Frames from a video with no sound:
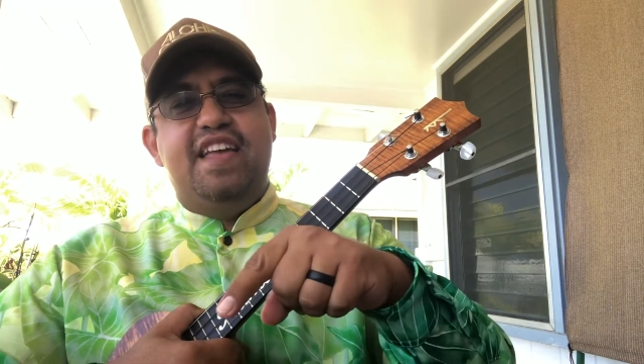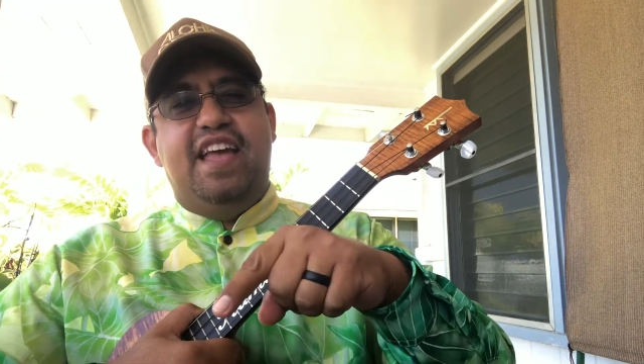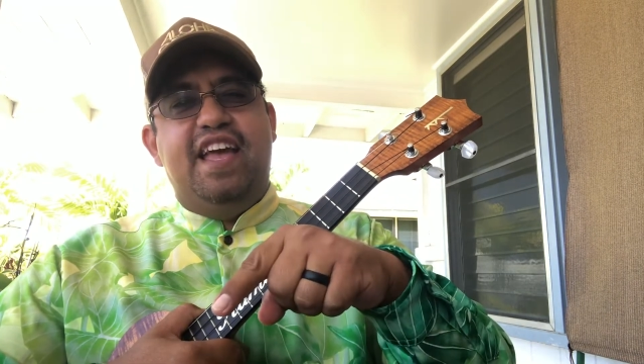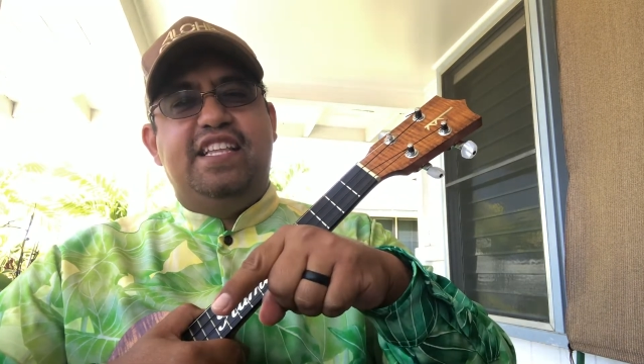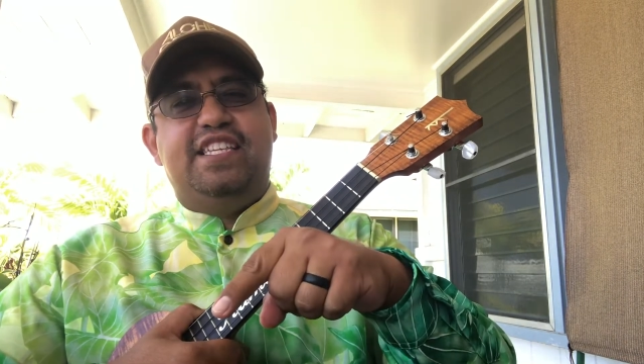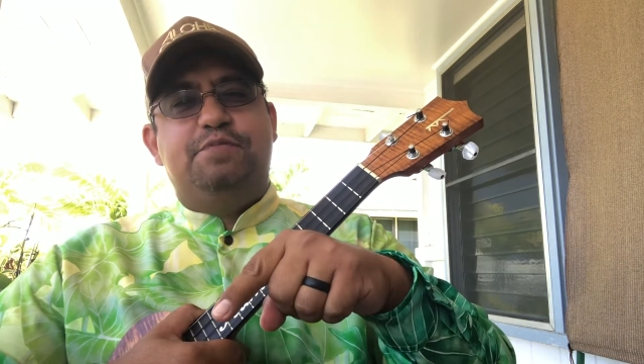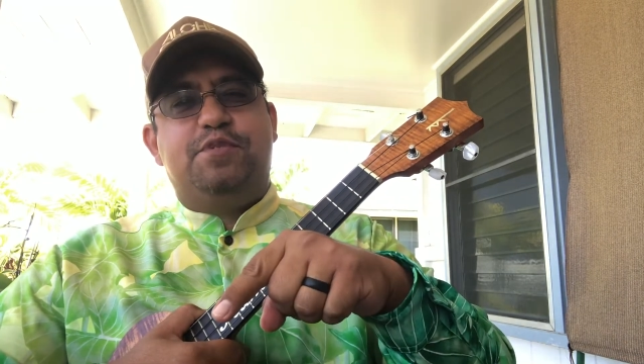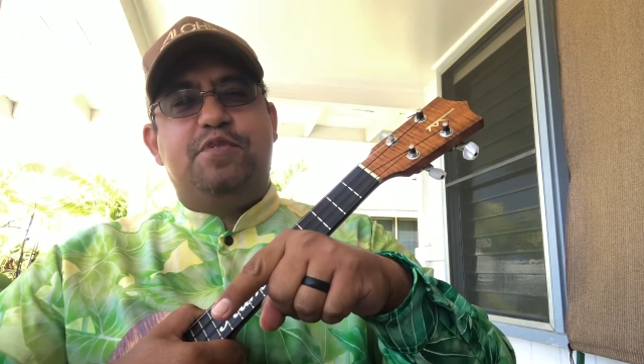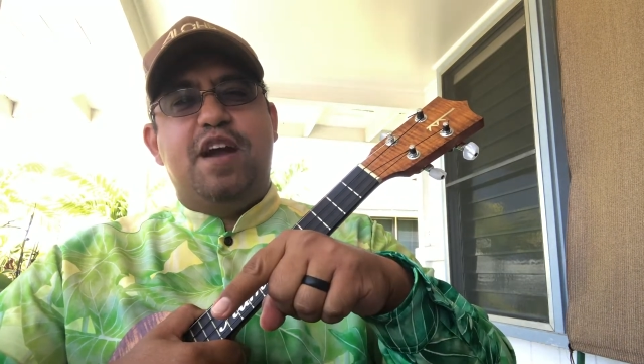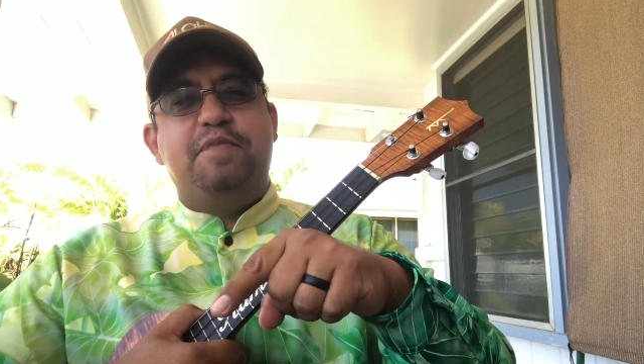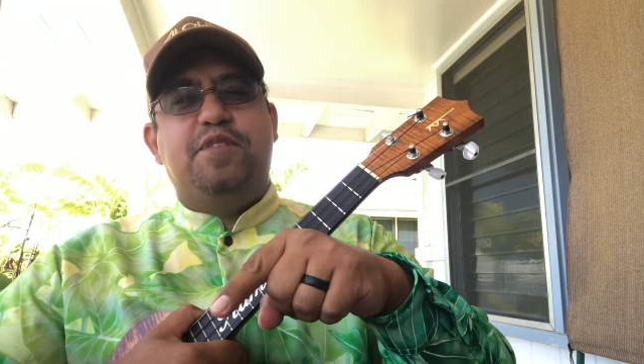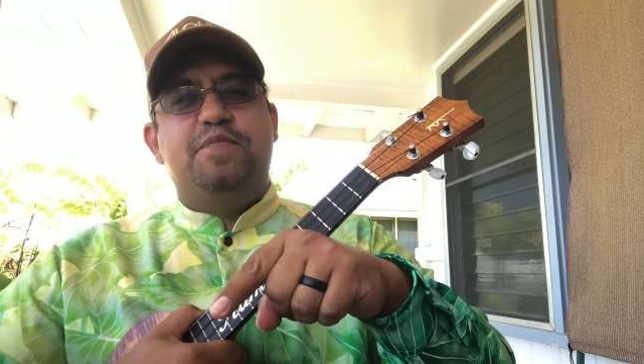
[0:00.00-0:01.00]
and
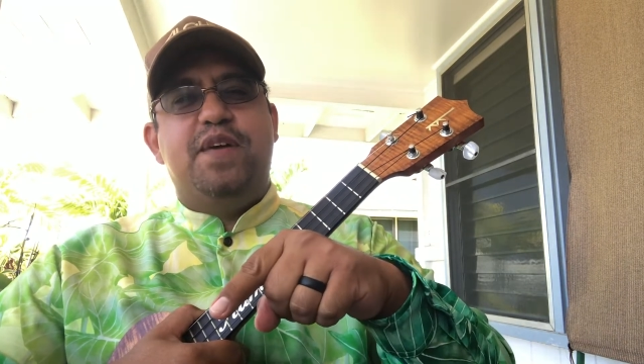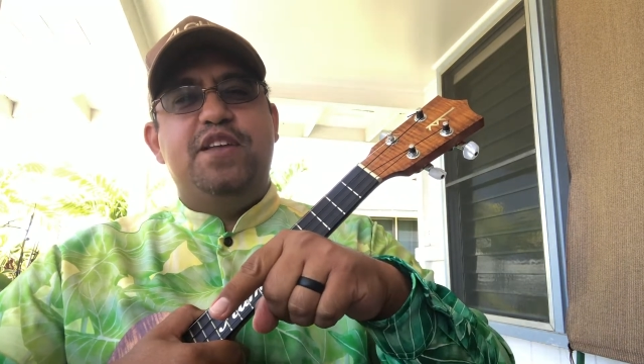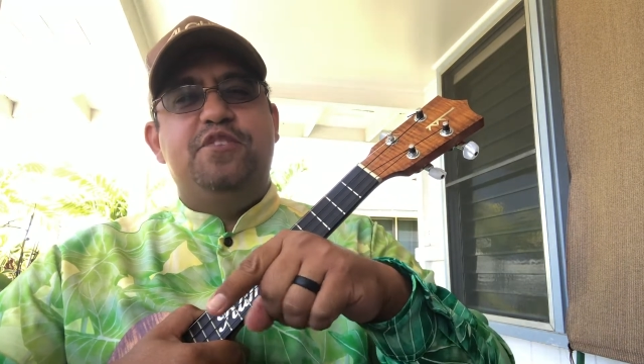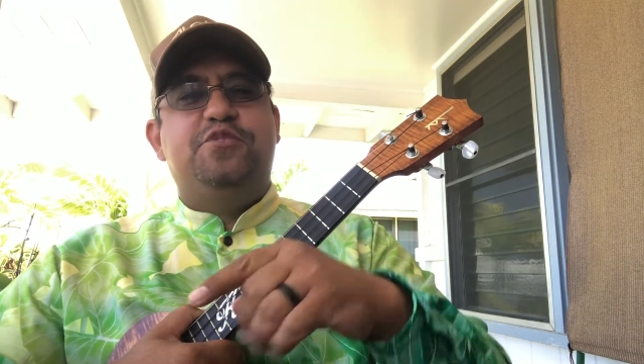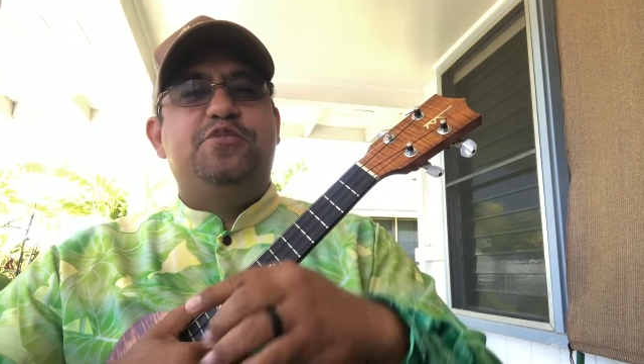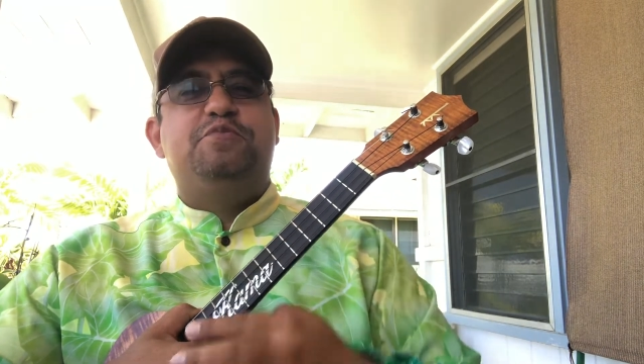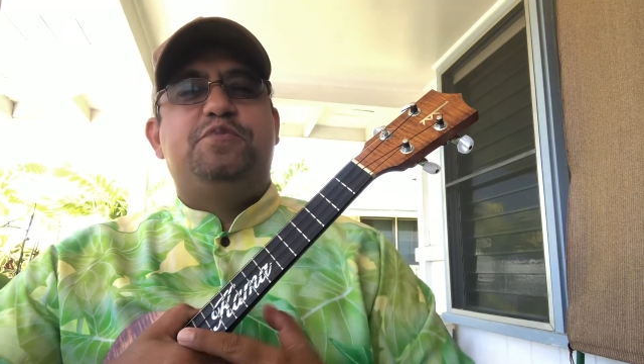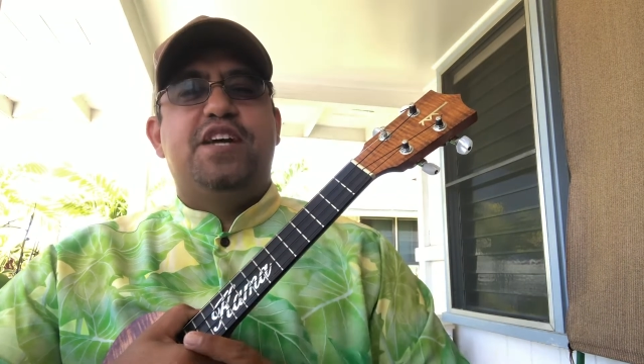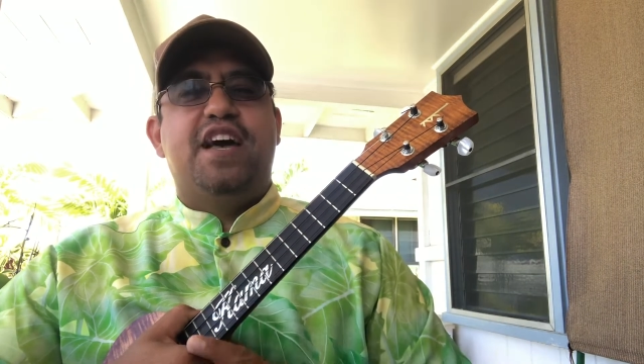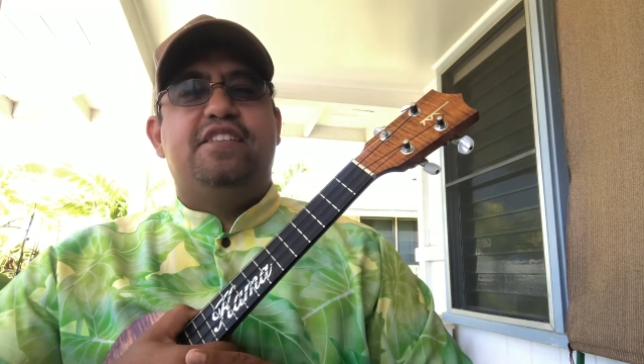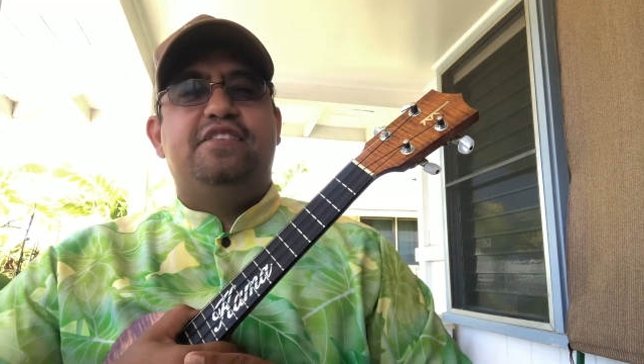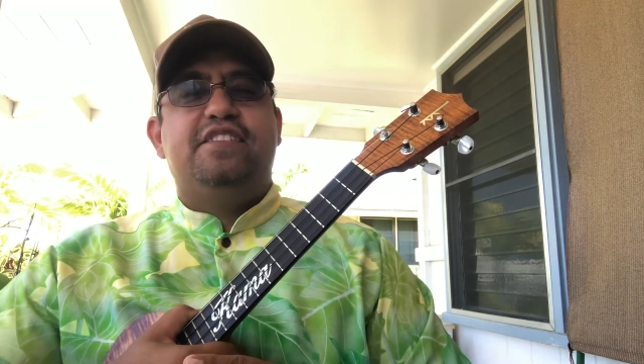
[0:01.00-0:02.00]
subscribe to my YouTube
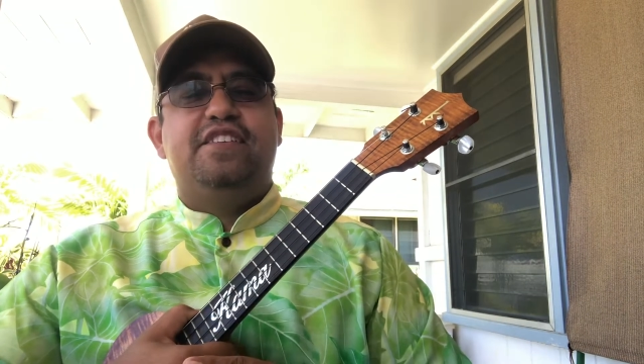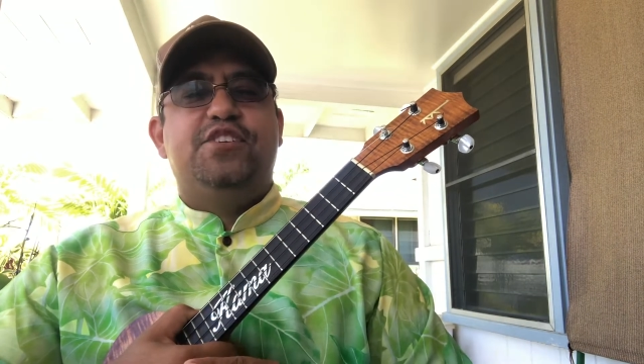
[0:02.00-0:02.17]
channel